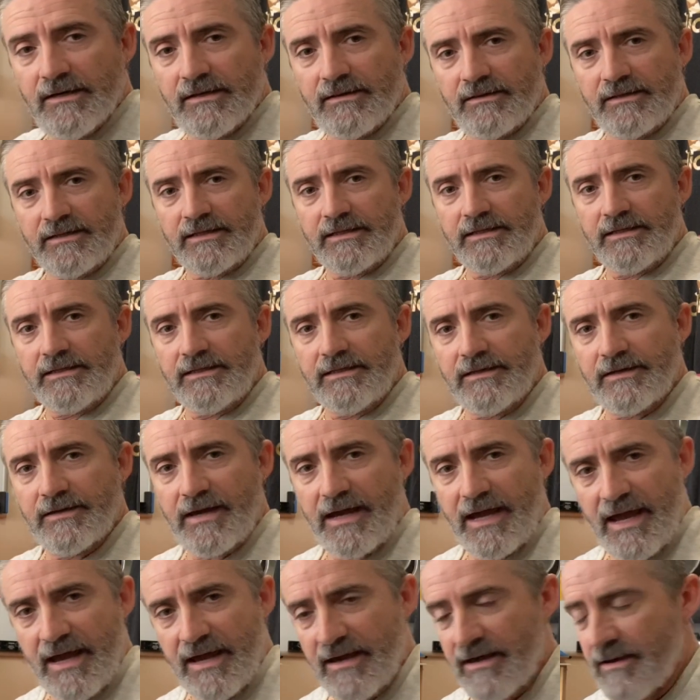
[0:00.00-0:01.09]
The
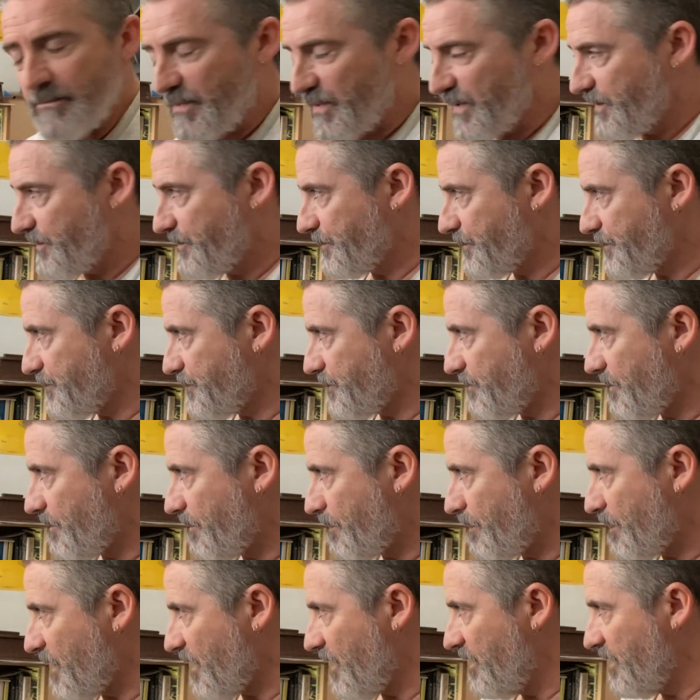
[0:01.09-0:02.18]
amp,
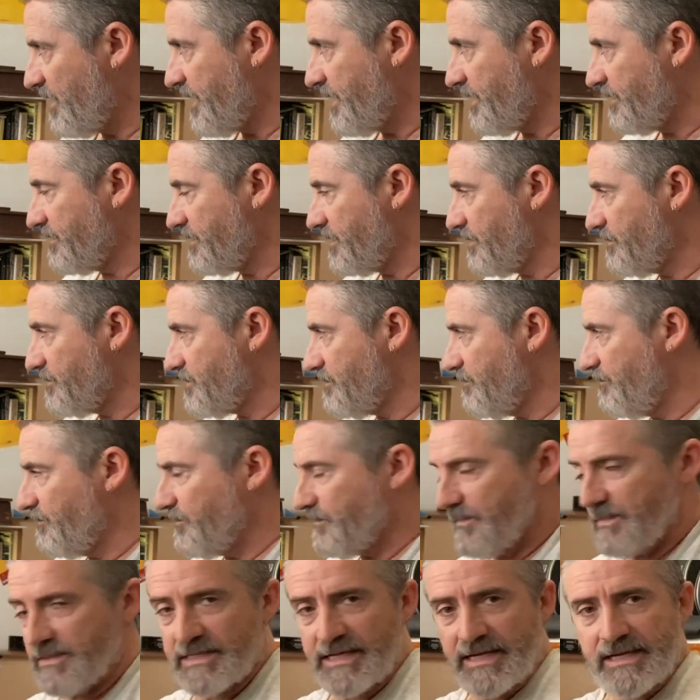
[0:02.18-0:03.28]
I ended up
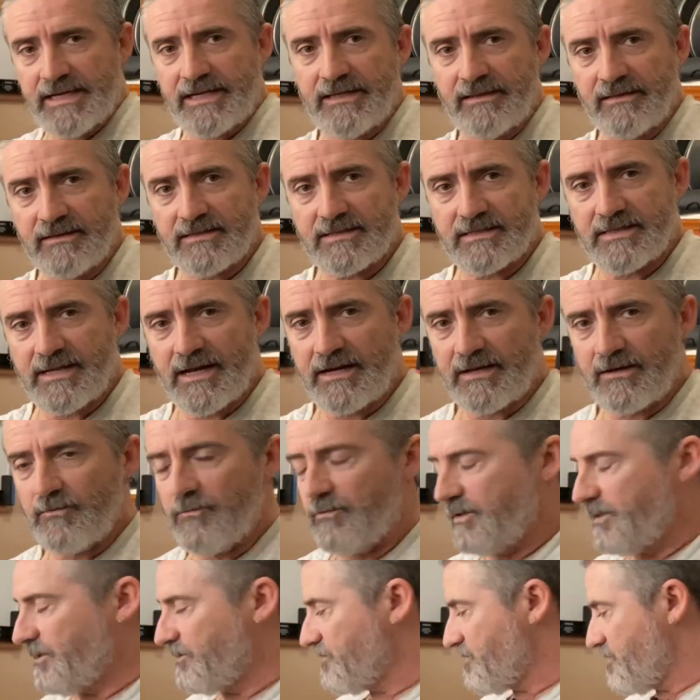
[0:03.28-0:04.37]
taking the static
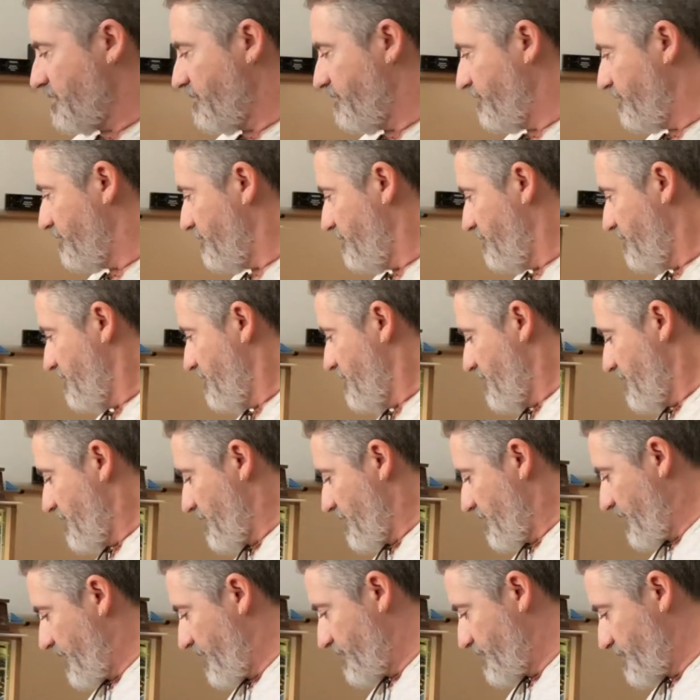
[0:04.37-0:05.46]
wheels off it
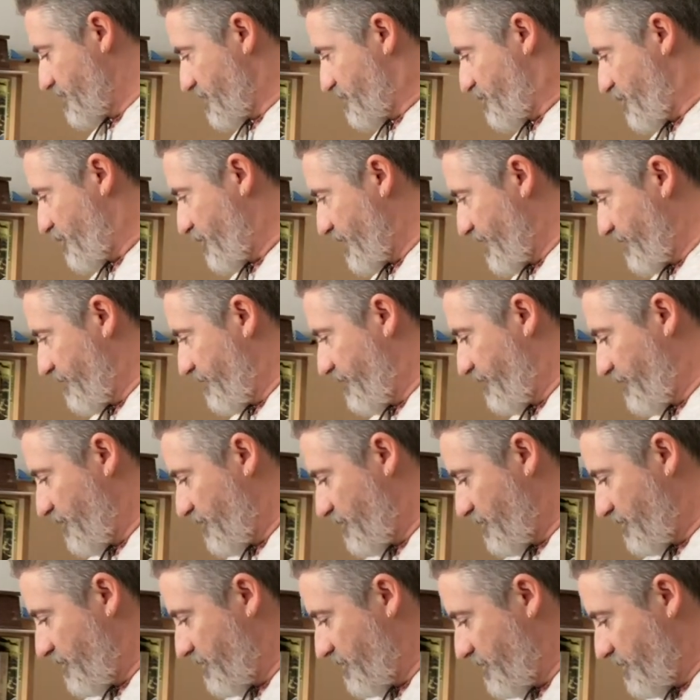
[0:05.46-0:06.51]
and just putting 4